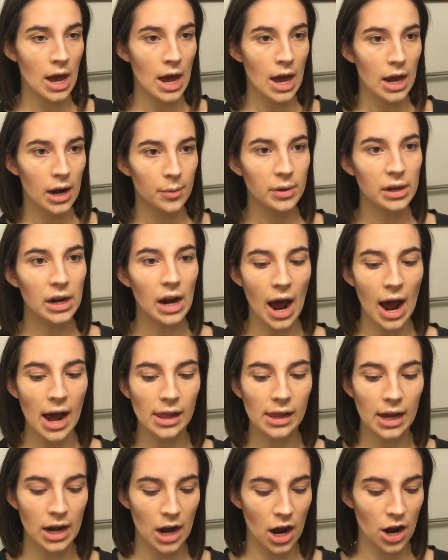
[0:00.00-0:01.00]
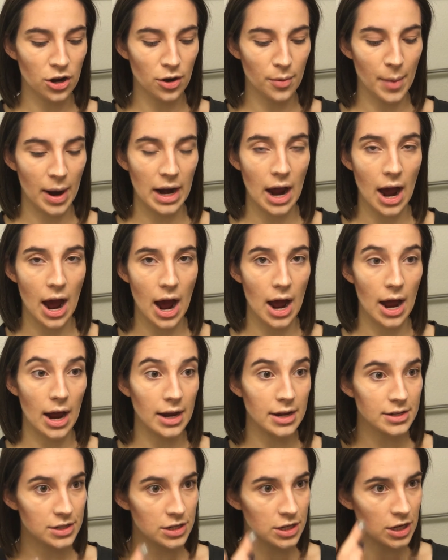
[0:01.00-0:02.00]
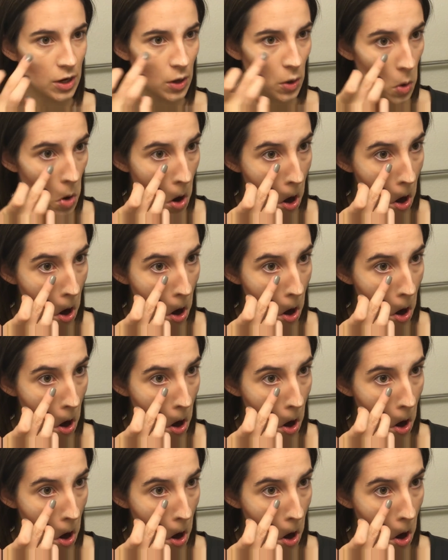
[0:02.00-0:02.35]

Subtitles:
I'm going to highlight under my eyes too.